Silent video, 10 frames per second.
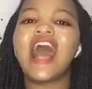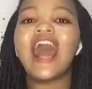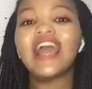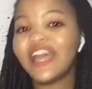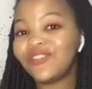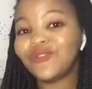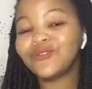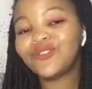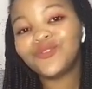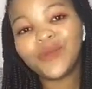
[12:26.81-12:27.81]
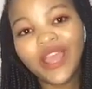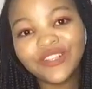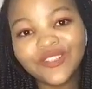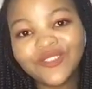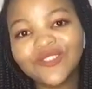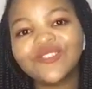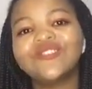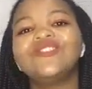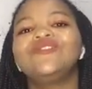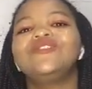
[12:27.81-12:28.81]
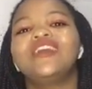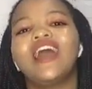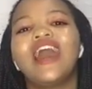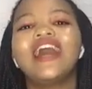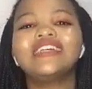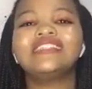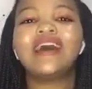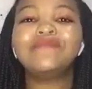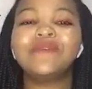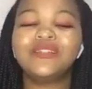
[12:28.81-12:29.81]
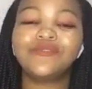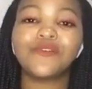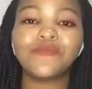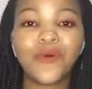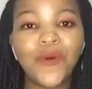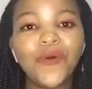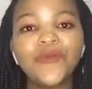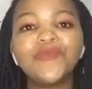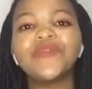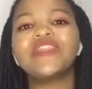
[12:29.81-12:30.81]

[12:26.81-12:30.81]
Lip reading: I had those two angels, the guys I met from home,